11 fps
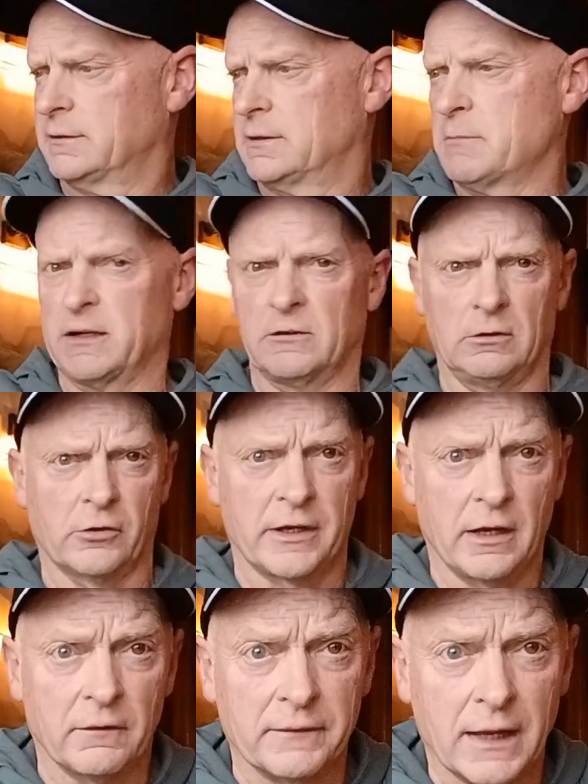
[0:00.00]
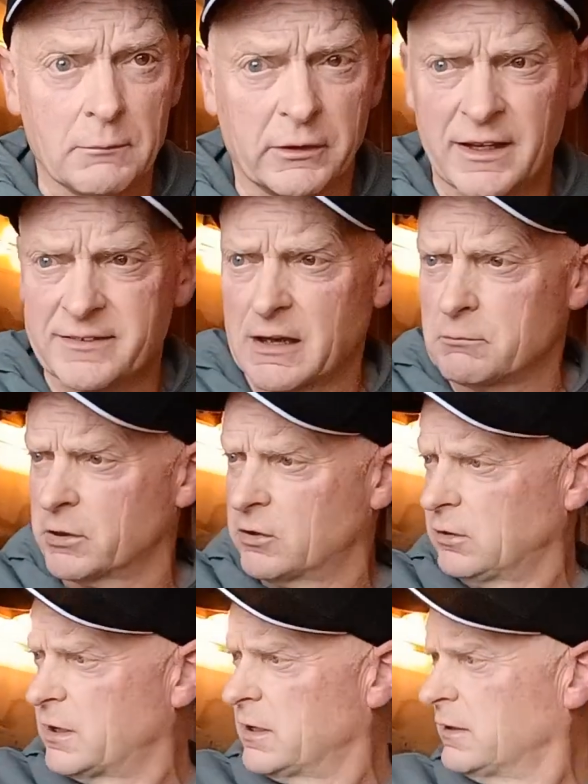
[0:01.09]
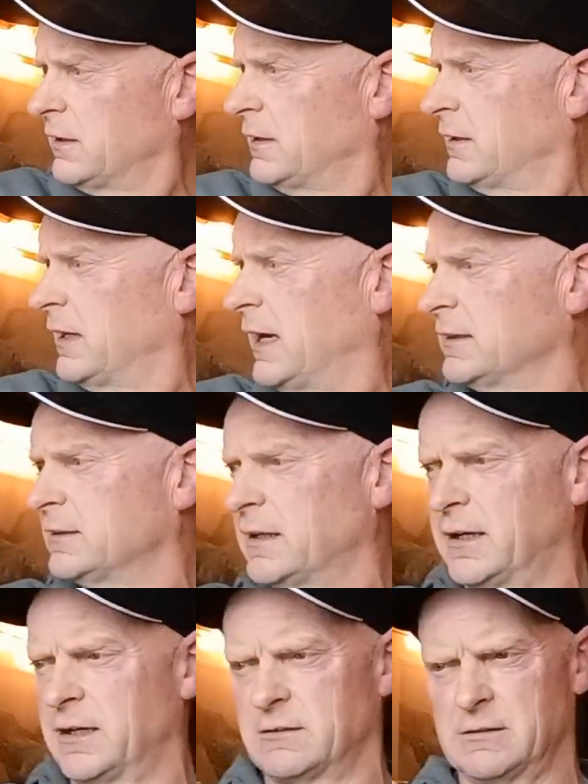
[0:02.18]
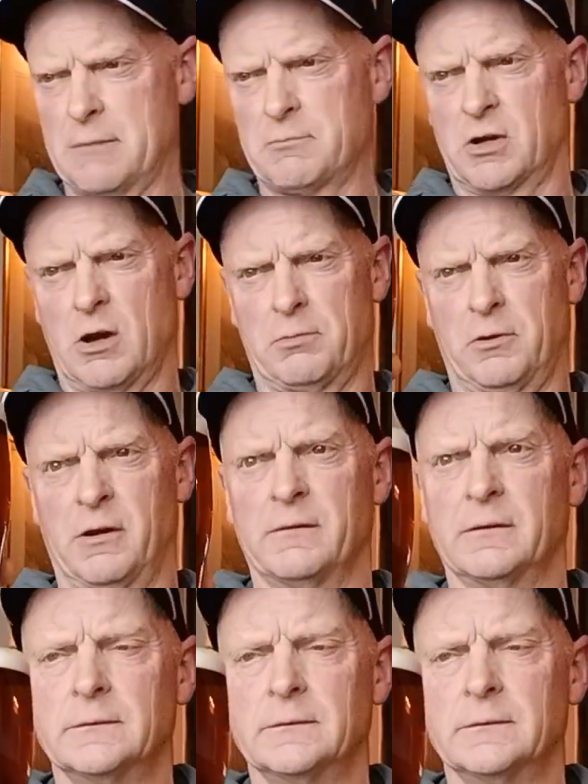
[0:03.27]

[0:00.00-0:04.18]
You might not look it on there, but it is amber colour and amber copper.